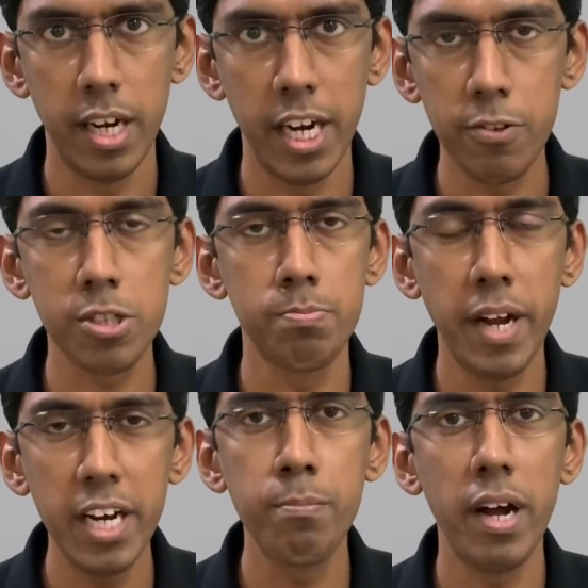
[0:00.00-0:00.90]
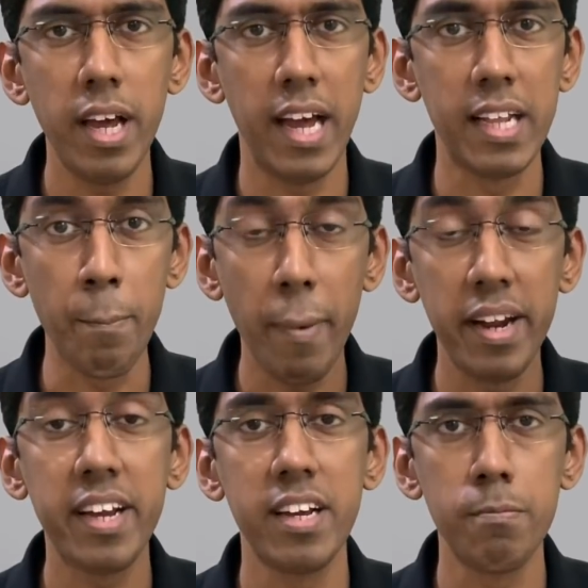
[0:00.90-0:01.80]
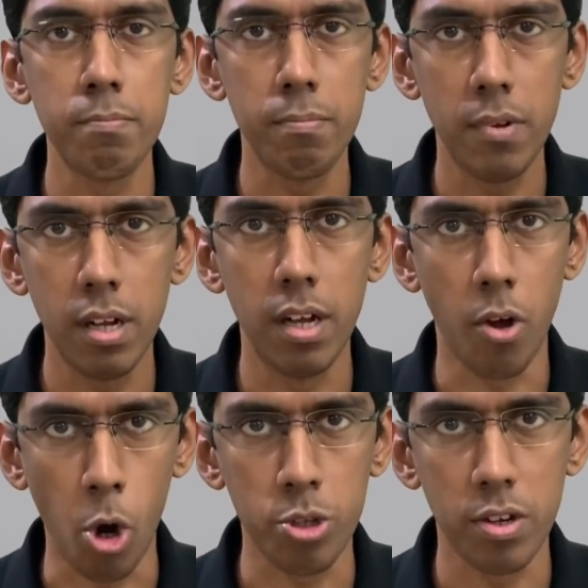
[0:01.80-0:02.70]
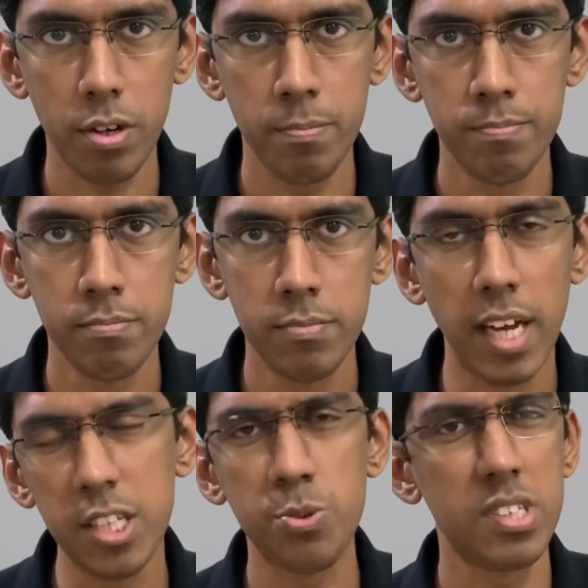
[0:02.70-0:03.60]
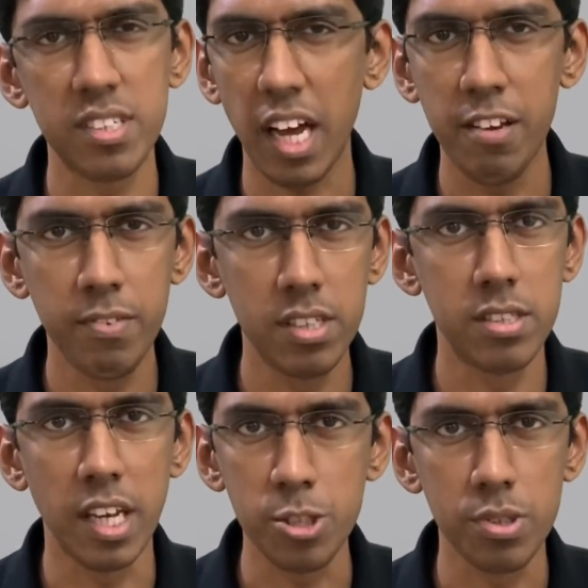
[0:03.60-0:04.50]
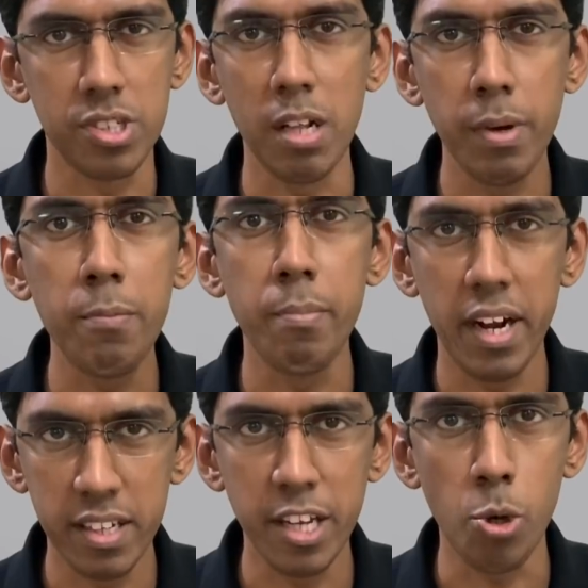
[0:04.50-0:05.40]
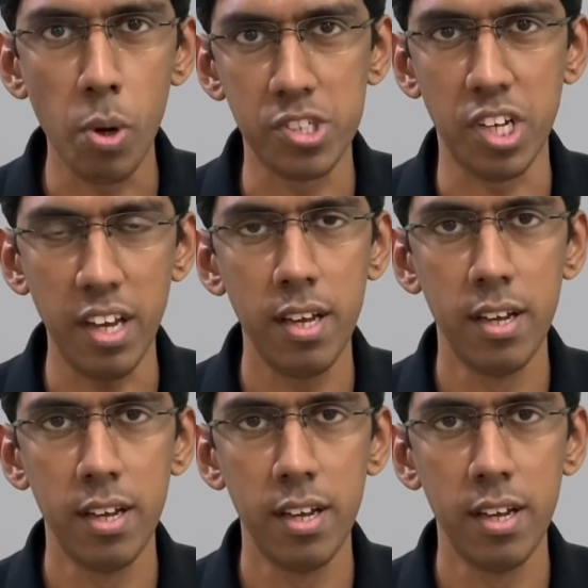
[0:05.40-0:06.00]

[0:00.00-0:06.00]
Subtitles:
It was made by an American author. Yeah, this was a time when things were still being made in the USA.